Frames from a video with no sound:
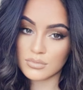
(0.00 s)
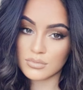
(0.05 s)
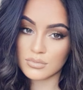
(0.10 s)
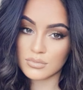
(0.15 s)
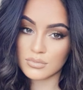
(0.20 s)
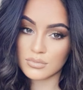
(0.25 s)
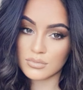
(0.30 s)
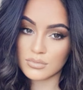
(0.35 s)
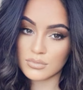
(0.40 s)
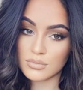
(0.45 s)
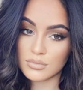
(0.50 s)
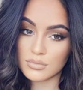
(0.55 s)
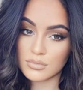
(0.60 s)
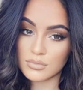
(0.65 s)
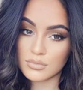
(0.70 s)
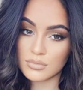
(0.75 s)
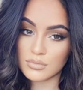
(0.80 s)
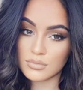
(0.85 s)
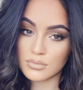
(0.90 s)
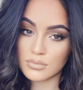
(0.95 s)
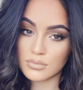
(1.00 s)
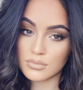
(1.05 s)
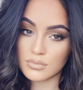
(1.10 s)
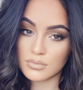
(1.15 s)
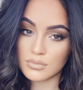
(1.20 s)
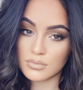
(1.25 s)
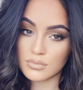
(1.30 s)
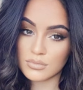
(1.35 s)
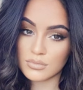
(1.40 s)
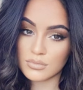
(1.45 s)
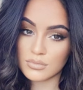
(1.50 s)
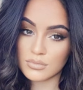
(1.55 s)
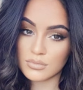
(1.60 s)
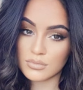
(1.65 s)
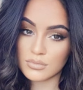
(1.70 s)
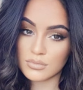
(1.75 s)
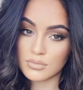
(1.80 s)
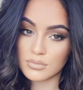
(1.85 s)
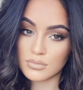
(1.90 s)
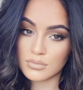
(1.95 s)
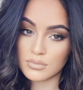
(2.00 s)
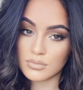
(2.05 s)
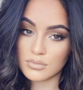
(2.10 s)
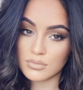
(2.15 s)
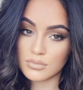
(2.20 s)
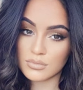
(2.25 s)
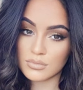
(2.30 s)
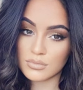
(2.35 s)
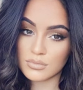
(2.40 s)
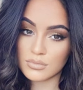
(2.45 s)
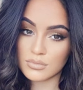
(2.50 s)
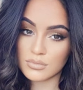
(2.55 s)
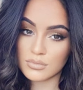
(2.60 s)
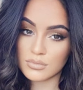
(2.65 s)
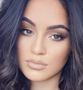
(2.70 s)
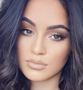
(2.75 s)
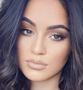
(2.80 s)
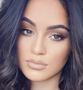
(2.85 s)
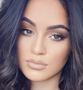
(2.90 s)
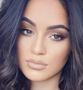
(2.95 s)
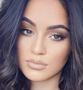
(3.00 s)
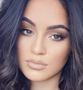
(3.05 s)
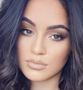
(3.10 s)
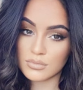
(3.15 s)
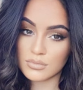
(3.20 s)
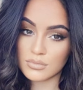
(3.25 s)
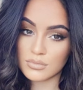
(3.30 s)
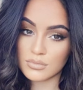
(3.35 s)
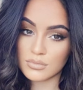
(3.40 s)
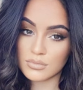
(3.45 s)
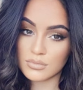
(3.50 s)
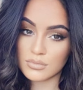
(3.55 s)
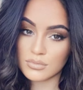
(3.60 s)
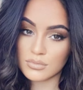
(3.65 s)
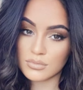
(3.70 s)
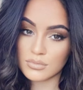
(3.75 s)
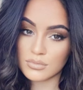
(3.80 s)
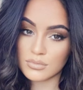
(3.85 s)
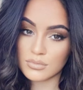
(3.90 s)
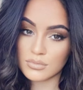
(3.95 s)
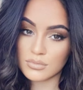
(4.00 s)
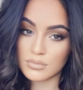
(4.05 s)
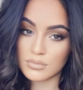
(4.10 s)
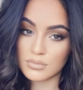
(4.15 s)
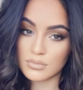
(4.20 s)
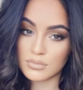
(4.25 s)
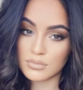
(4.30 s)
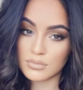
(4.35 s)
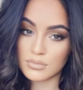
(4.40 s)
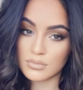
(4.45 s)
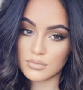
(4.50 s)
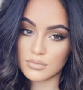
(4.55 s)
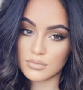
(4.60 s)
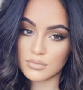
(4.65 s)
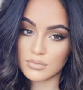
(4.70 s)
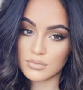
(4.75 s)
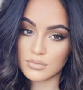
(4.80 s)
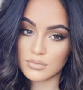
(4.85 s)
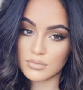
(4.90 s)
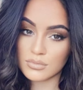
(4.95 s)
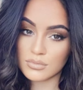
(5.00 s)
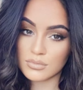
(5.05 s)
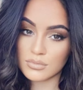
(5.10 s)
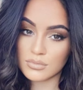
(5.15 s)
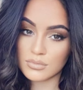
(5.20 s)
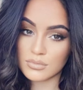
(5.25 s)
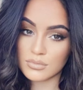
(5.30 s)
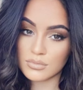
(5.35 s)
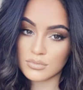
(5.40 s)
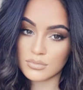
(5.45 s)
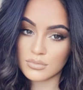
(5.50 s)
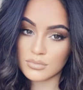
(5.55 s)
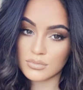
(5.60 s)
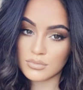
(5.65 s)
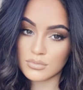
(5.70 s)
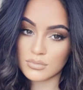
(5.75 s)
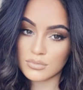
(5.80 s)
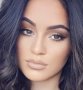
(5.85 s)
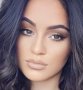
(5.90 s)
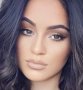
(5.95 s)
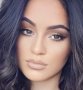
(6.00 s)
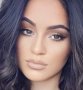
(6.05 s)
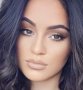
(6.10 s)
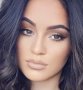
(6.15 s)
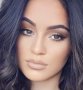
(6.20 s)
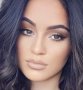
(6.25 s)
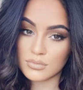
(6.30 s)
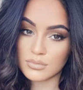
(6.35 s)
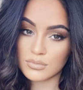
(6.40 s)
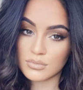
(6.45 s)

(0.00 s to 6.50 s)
The face doesn't move, so there is nothing to read.